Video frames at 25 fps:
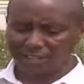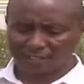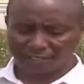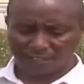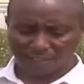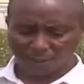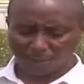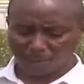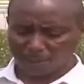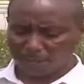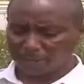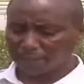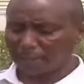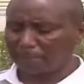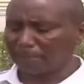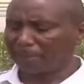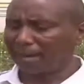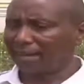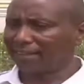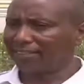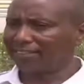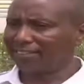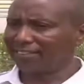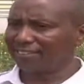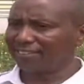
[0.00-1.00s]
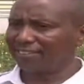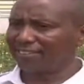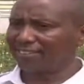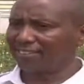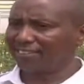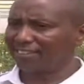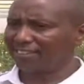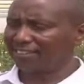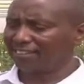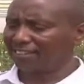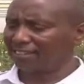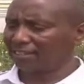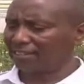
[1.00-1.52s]
it doesn't wet the parts,
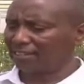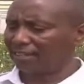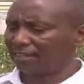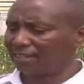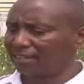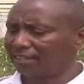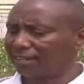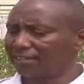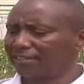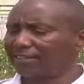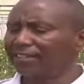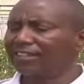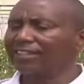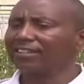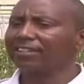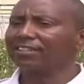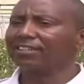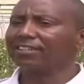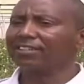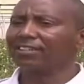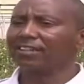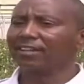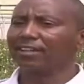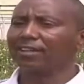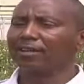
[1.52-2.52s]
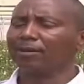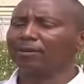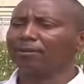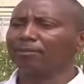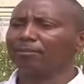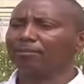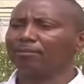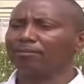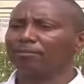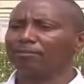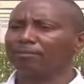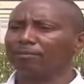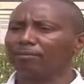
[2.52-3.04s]
it doesn't,
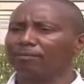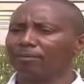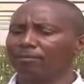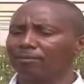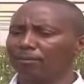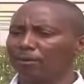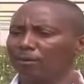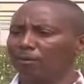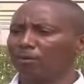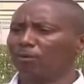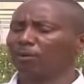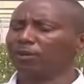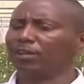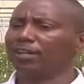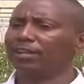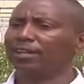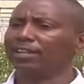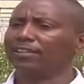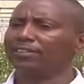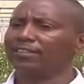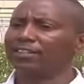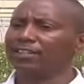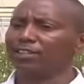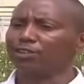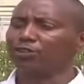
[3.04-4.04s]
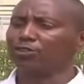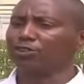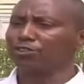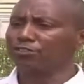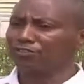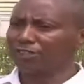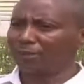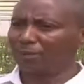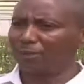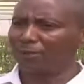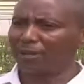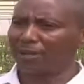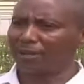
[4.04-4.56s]
water doesn't
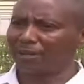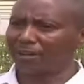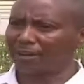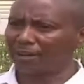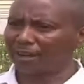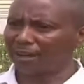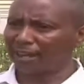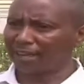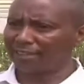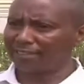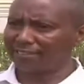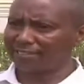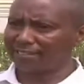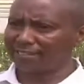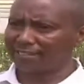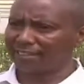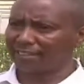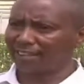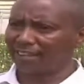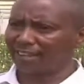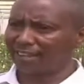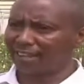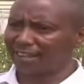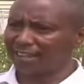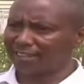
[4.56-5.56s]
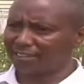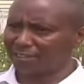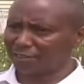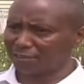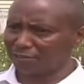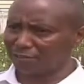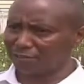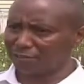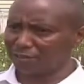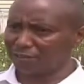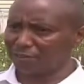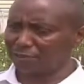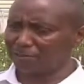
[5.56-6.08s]
drift away as in the case
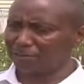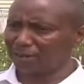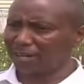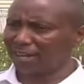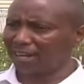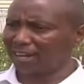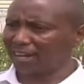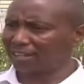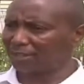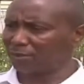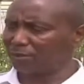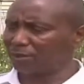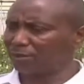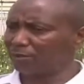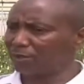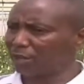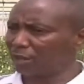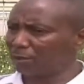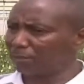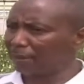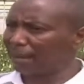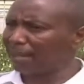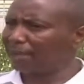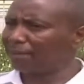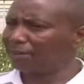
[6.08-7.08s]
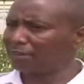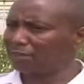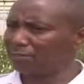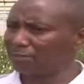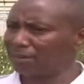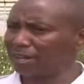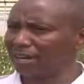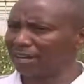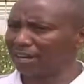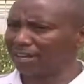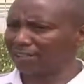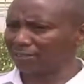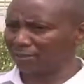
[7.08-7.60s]
of sprinklers. When you're applying with
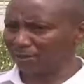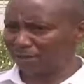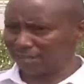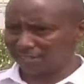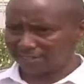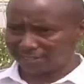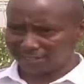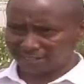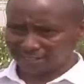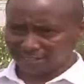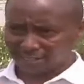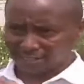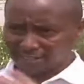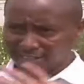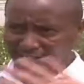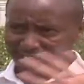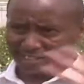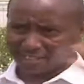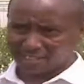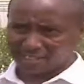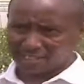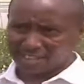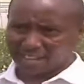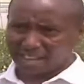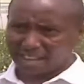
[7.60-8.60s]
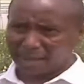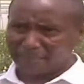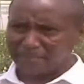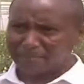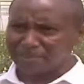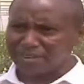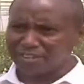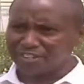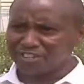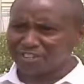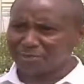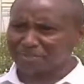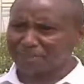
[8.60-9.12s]
sprinklers, you can see a
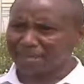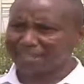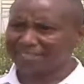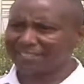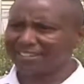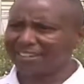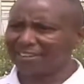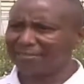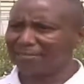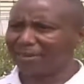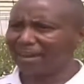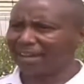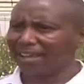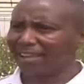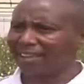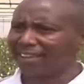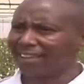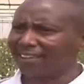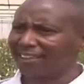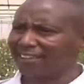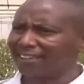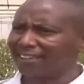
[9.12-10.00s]
mist passing by.